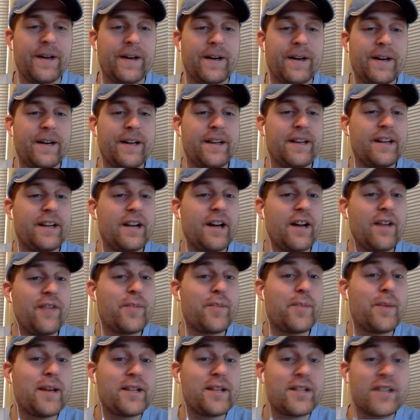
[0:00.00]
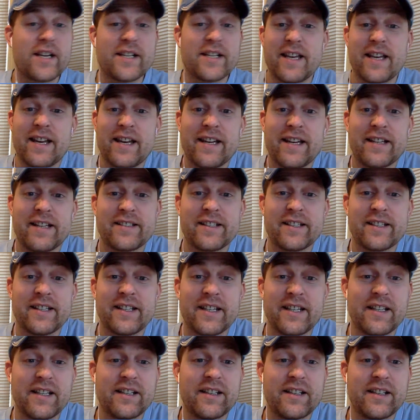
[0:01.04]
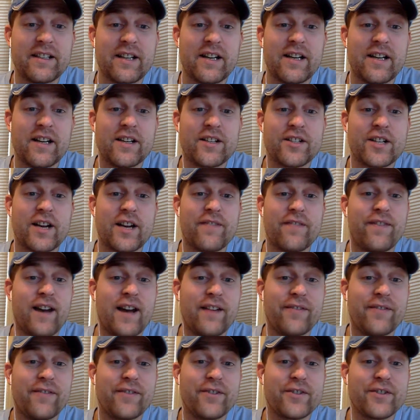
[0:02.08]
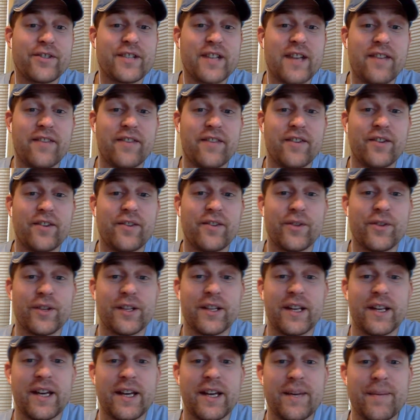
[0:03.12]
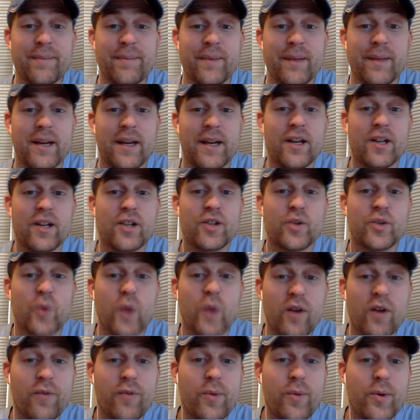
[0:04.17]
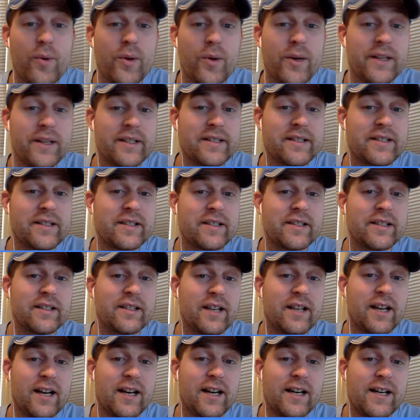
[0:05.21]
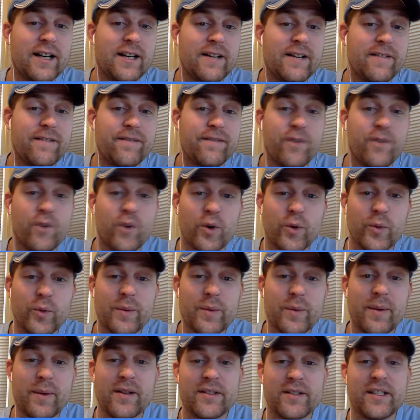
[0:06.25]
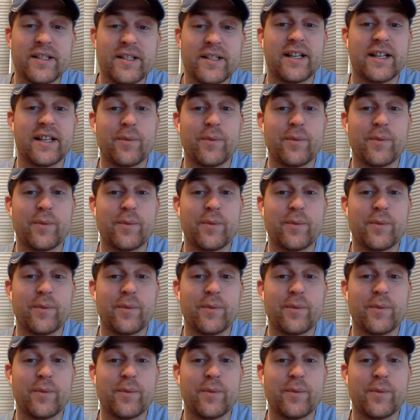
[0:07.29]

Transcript: And then off the bench, Isaiah Hicks again shot 5 for 7 for the game, 12 points, 4 rebounds.